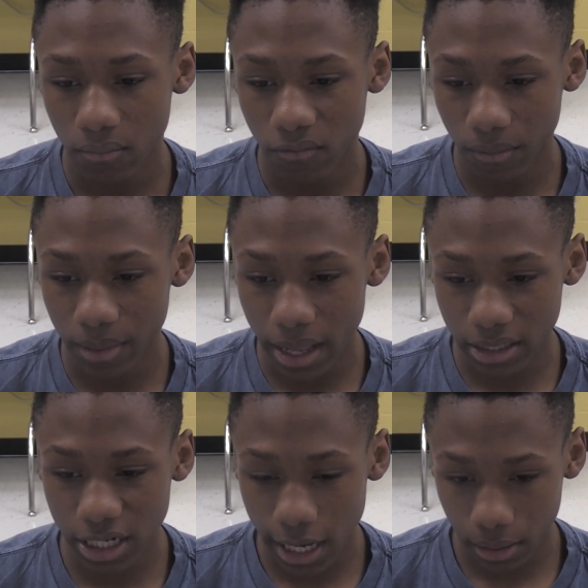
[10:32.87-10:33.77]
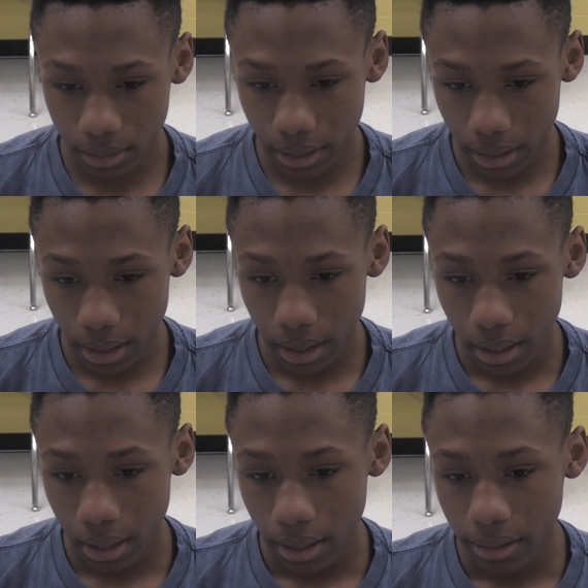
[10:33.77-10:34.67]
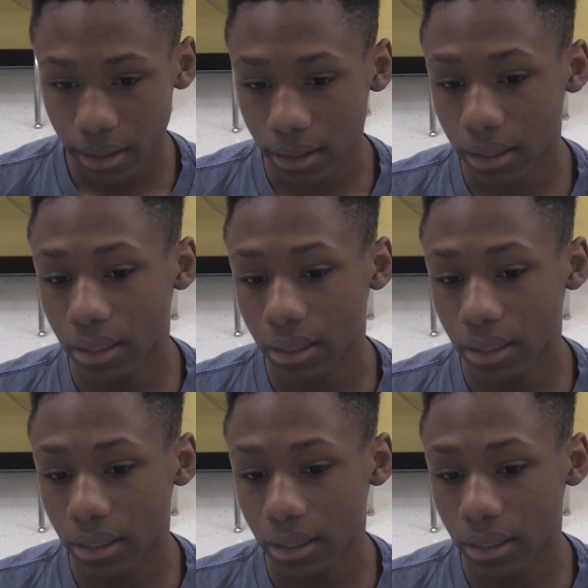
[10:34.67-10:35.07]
from that child. The